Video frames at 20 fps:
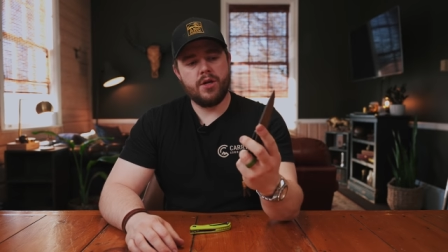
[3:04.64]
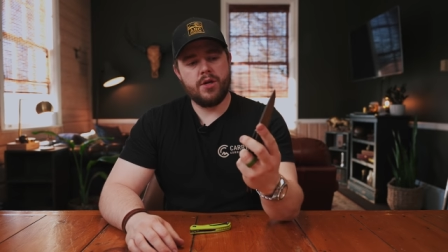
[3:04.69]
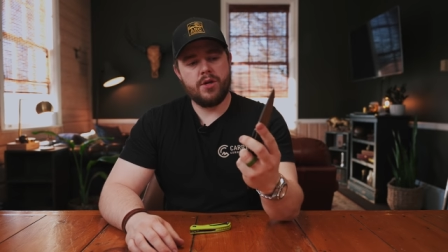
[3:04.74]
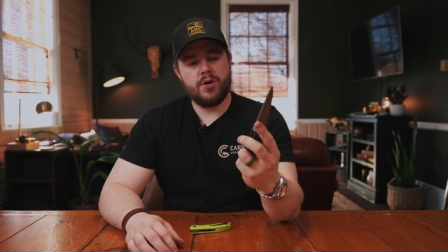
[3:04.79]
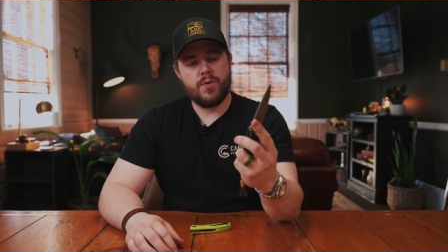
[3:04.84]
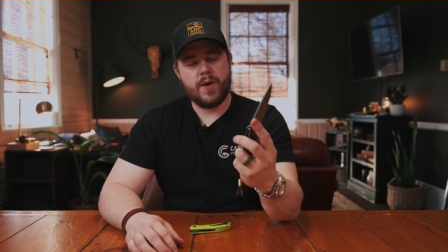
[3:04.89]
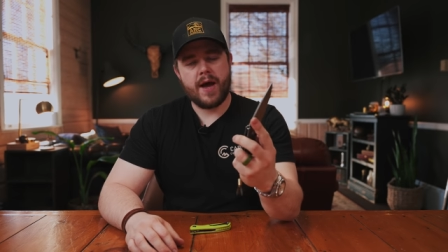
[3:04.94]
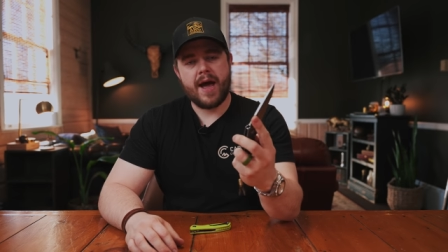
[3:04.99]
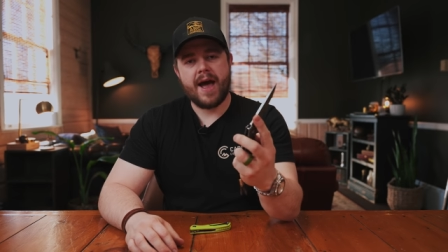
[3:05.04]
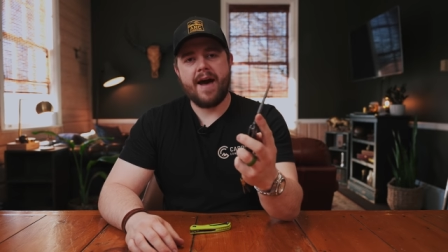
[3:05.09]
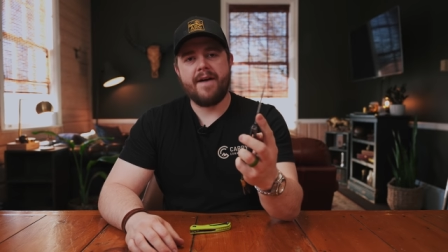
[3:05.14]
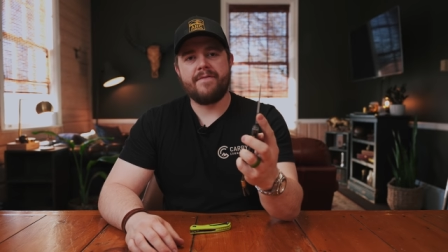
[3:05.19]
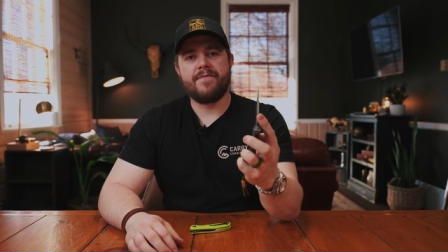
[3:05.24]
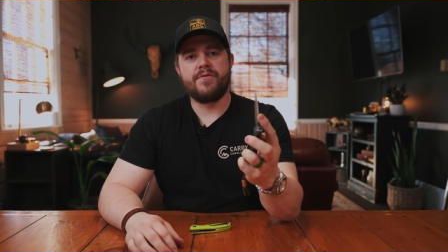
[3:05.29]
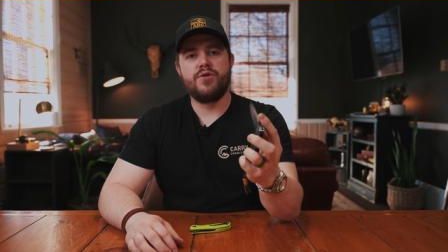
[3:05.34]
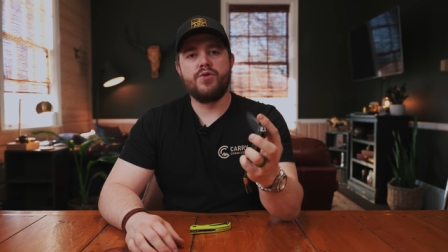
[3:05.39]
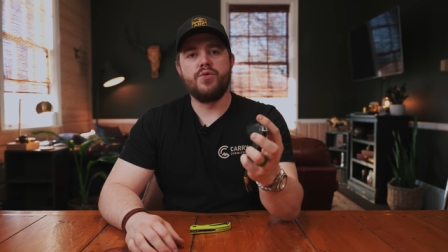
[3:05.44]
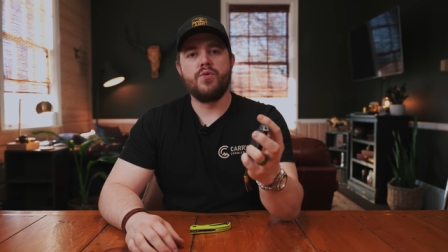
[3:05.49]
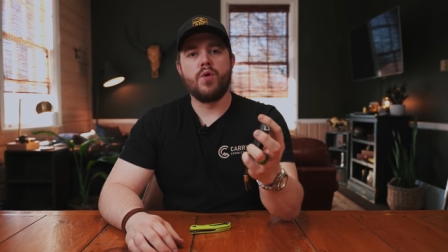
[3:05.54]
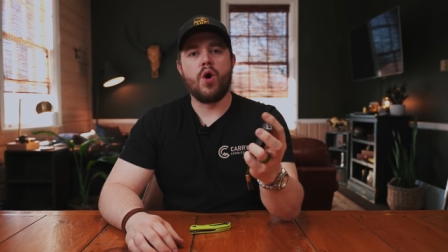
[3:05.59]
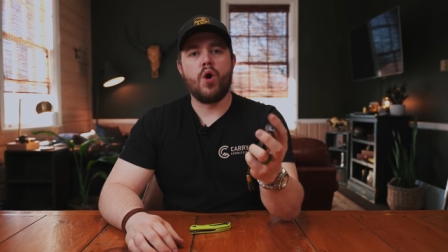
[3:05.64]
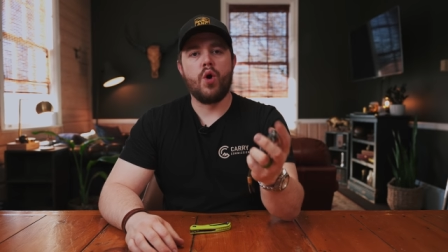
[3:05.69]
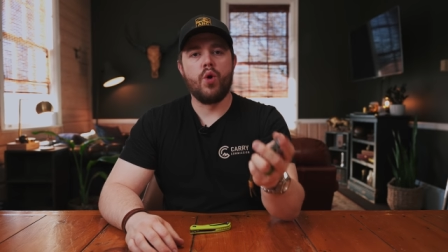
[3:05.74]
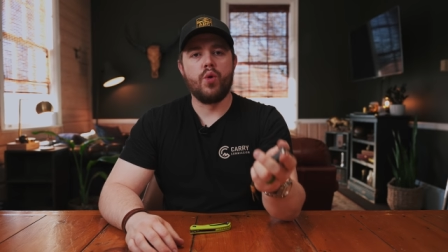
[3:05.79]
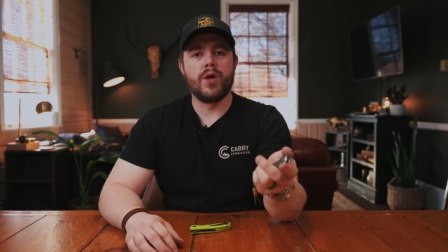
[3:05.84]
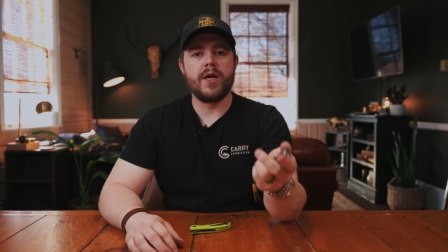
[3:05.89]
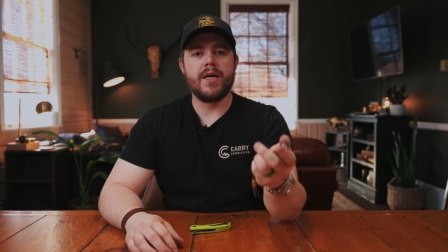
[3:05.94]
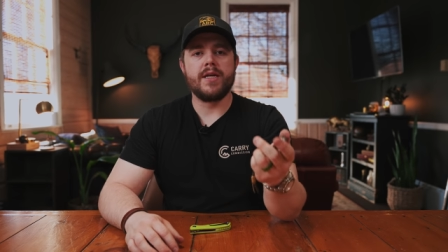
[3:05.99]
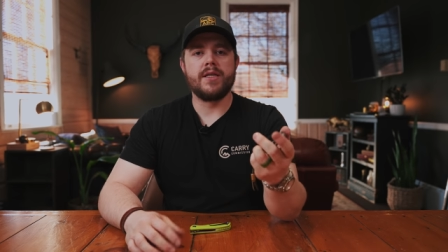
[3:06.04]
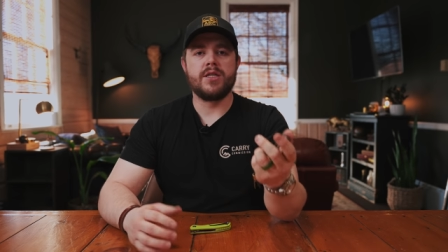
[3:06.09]
you have to
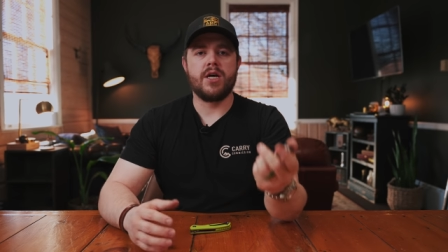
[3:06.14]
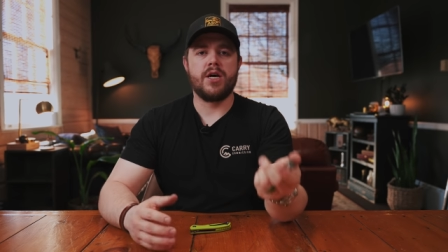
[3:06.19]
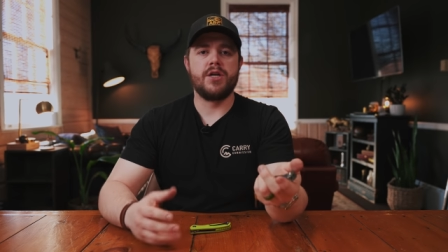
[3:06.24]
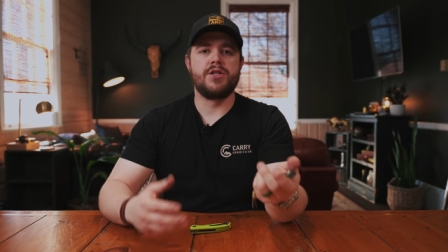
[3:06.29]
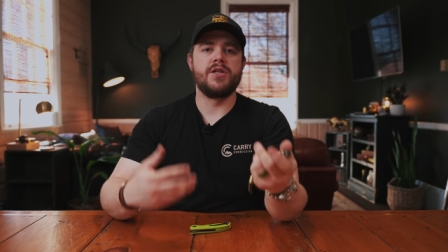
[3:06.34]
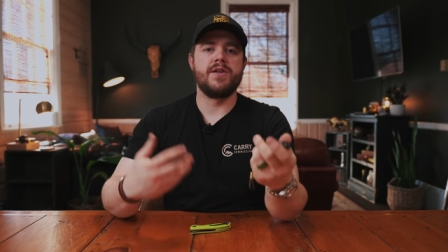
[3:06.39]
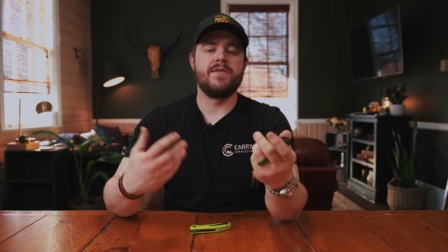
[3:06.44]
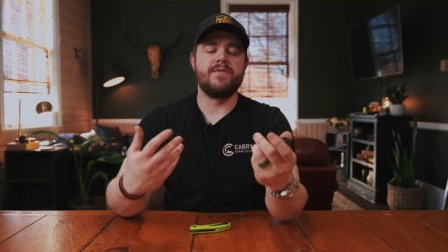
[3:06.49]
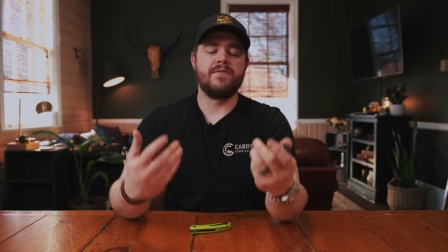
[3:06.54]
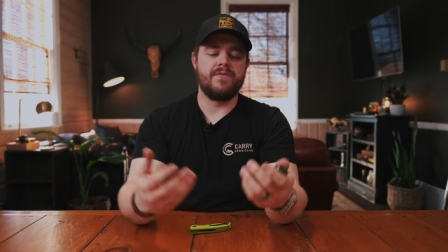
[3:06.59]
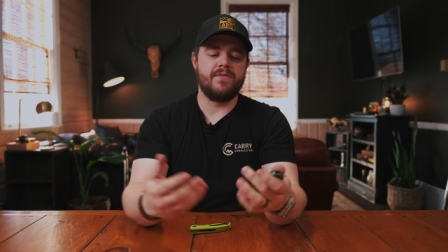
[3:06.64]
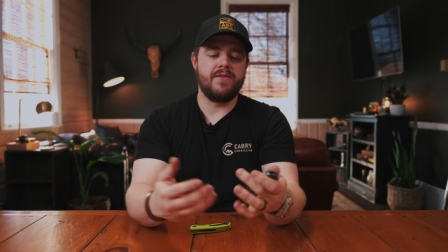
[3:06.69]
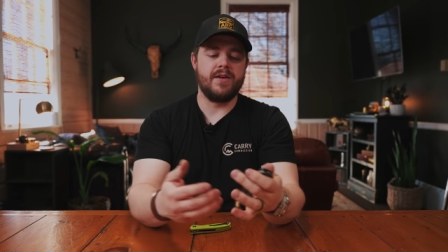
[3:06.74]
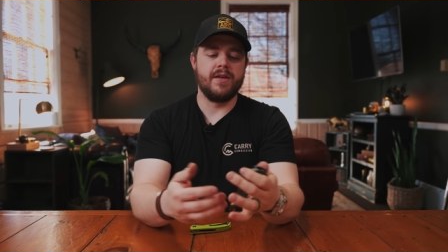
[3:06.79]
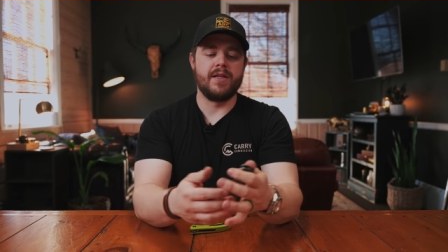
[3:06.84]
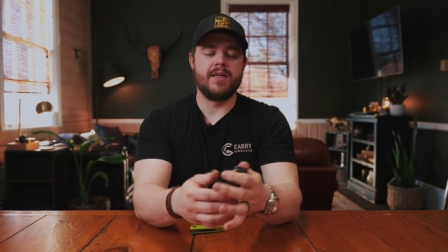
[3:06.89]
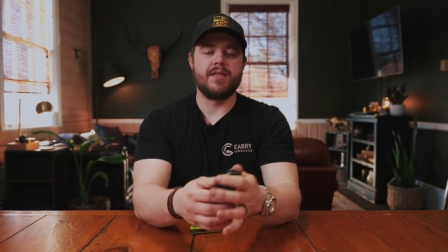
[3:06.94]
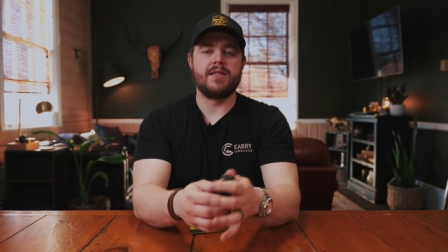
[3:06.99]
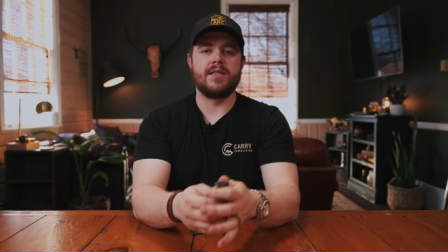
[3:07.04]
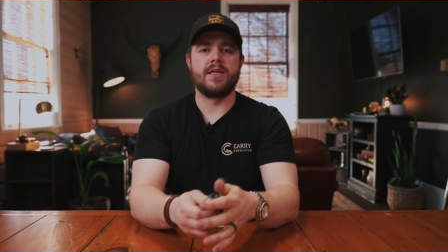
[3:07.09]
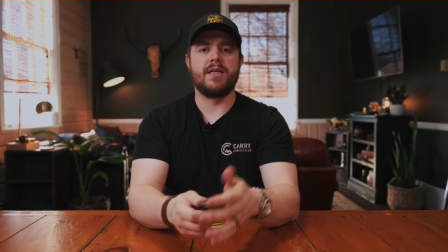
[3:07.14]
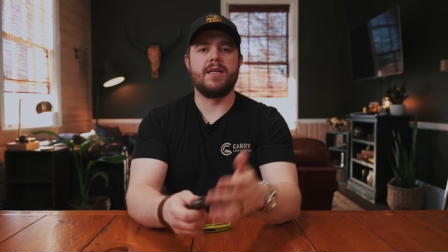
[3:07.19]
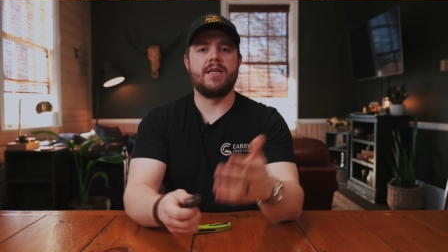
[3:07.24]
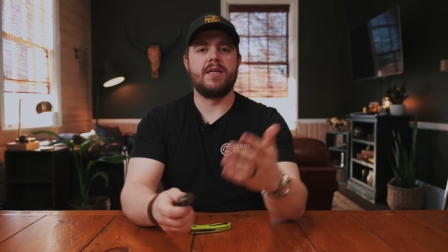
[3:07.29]
hold it and touch it and feel it